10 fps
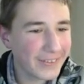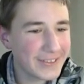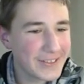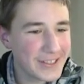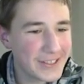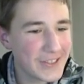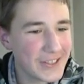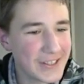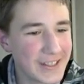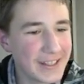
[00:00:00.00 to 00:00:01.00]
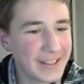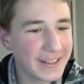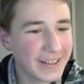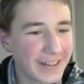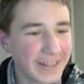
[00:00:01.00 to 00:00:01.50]
GG.
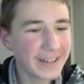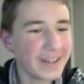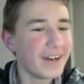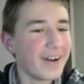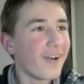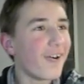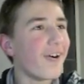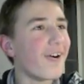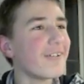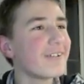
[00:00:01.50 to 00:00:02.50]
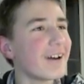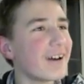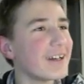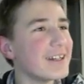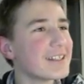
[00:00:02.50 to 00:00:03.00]
Oh
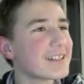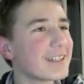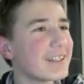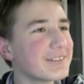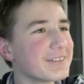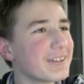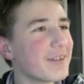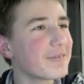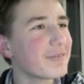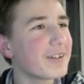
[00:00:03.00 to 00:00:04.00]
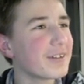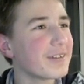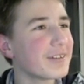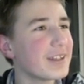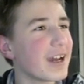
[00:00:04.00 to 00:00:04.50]
guys, this is fun
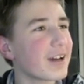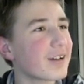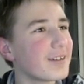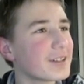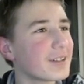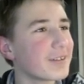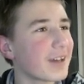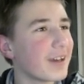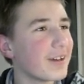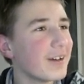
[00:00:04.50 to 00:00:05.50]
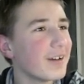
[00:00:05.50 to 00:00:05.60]
content. Yeah, content, okay.